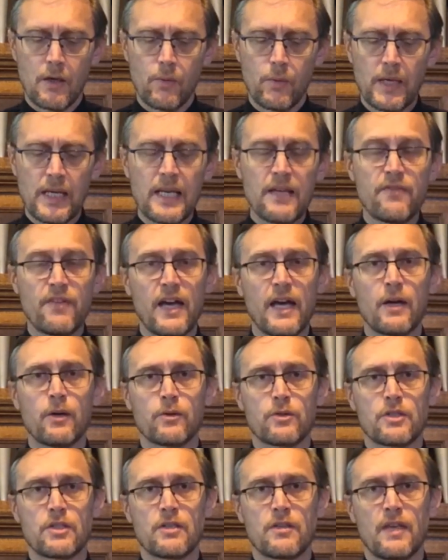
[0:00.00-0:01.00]
We live
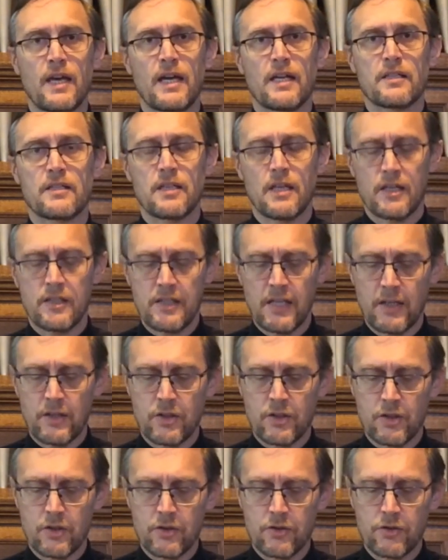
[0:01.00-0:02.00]
out that
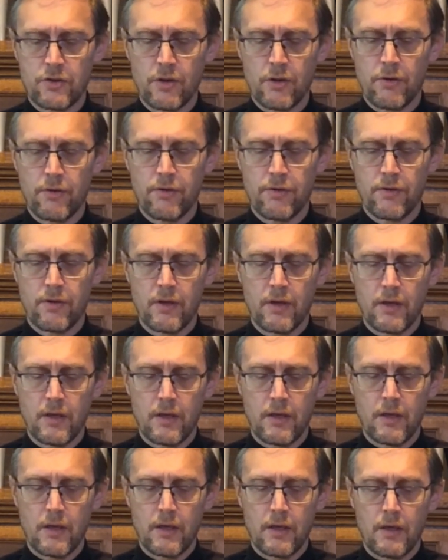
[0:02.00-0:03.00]
Ascension truth
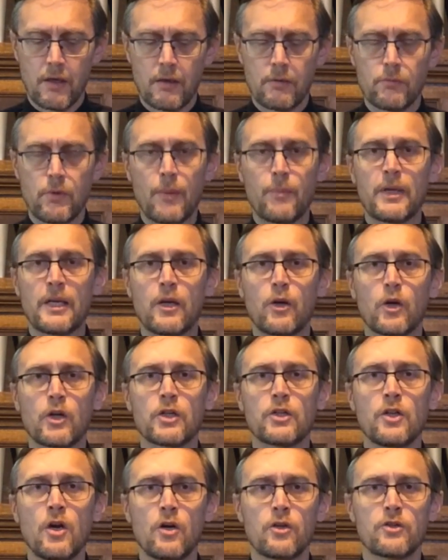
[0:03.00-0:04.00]
when we
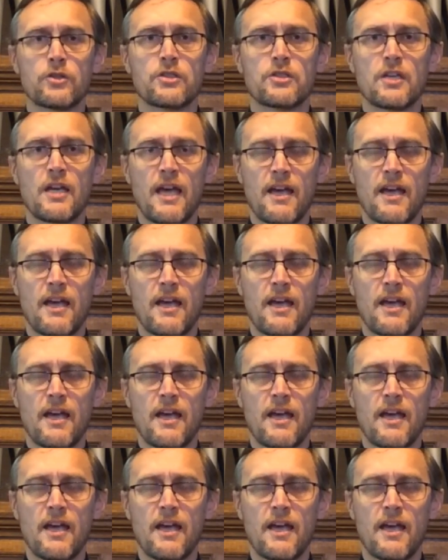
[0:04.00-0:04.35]
look not to